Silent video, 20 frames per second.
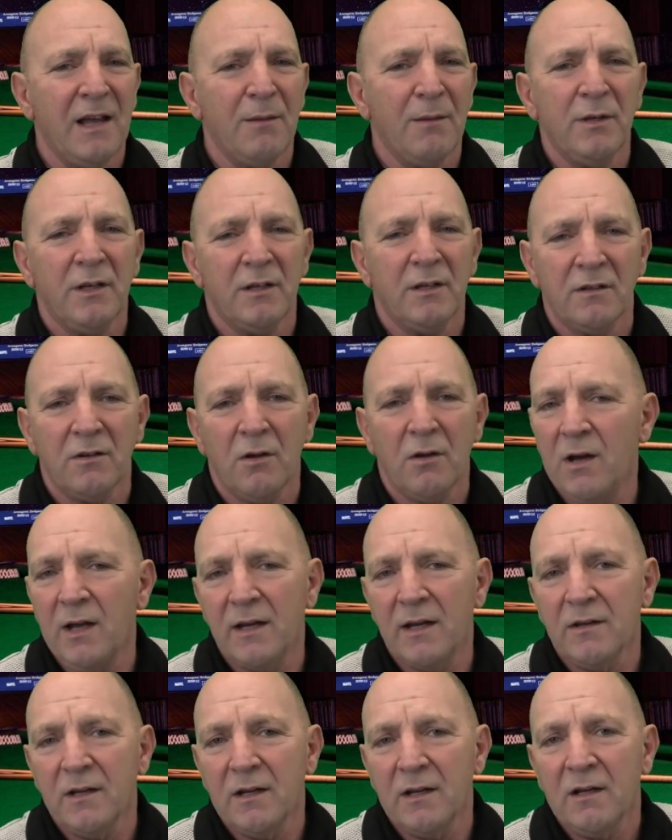ambient
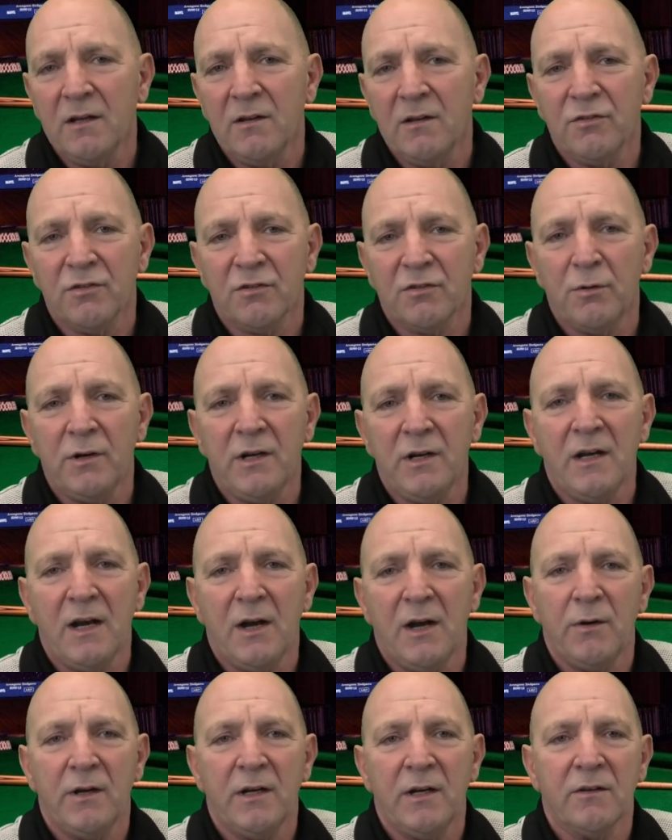light, screen
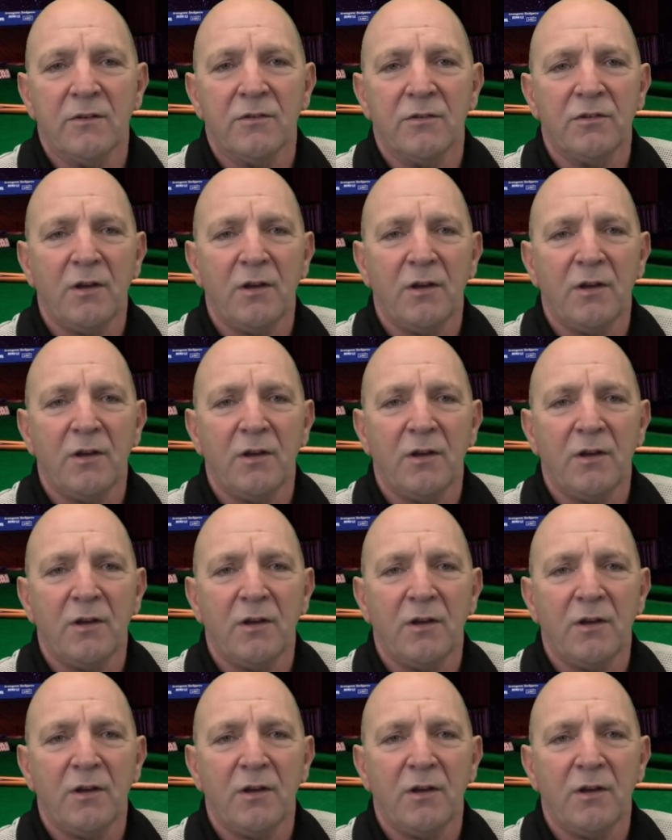area,